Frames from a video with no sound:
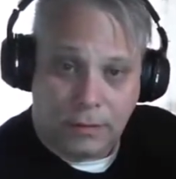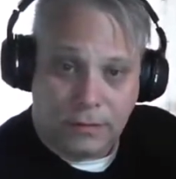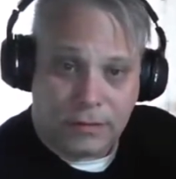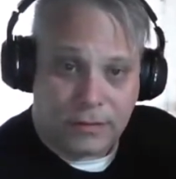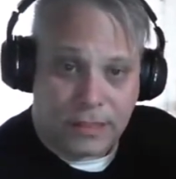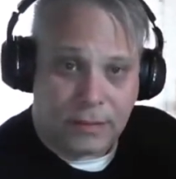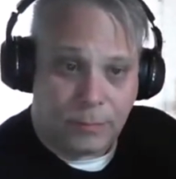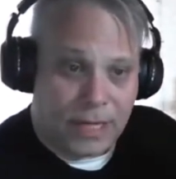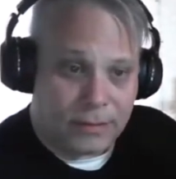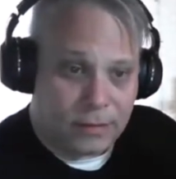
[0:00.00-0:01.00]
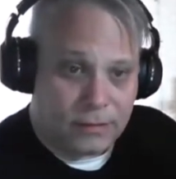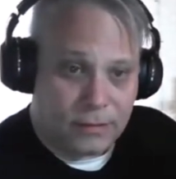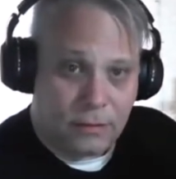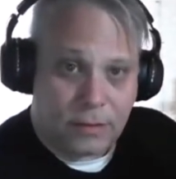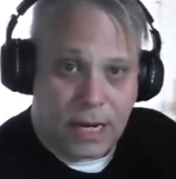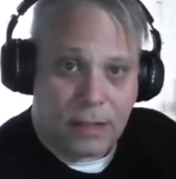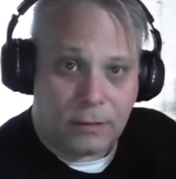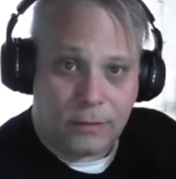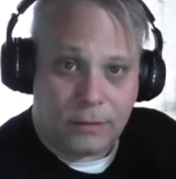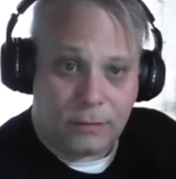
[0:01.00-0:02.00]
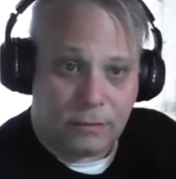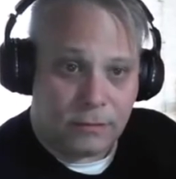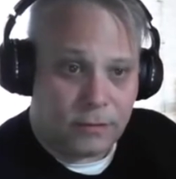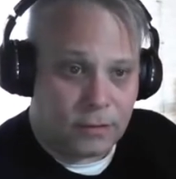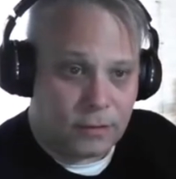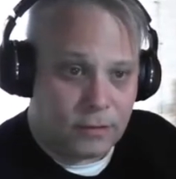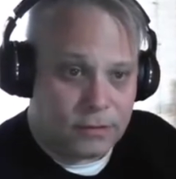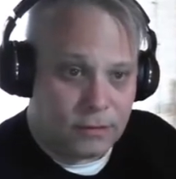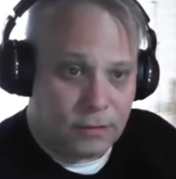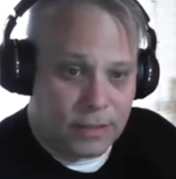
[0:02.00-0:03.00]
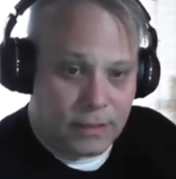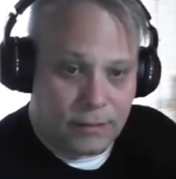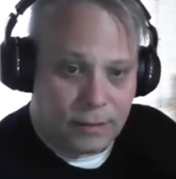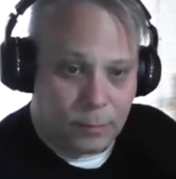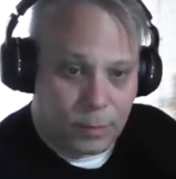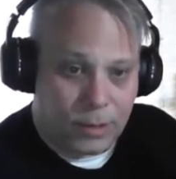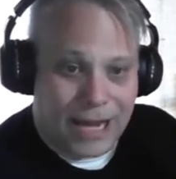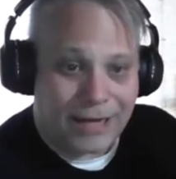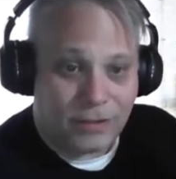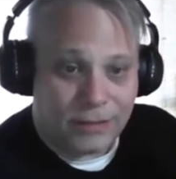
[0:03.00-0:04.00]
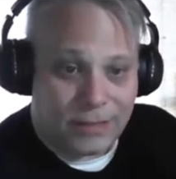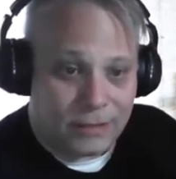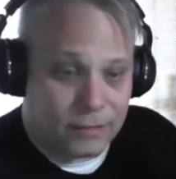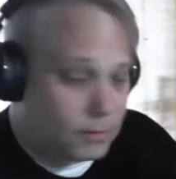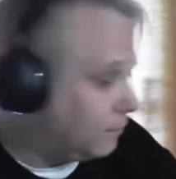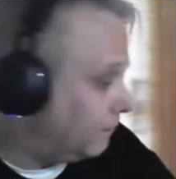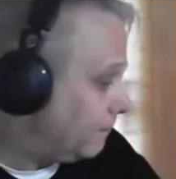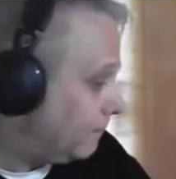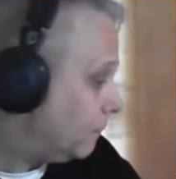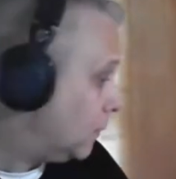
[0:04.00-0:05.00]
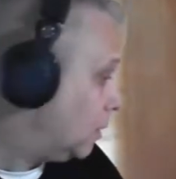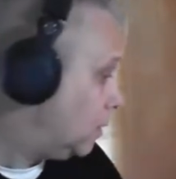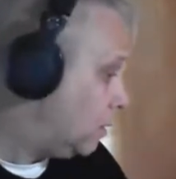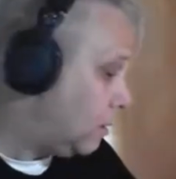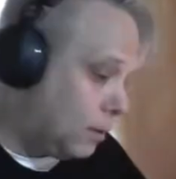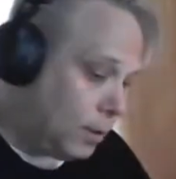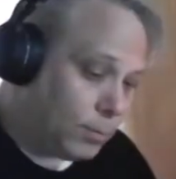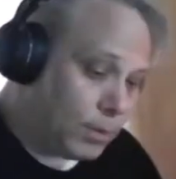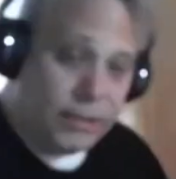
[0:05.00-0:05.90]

This is like the best. It's zero calories, zero sugar, zero anything, but it actually tastes good. Nice. But I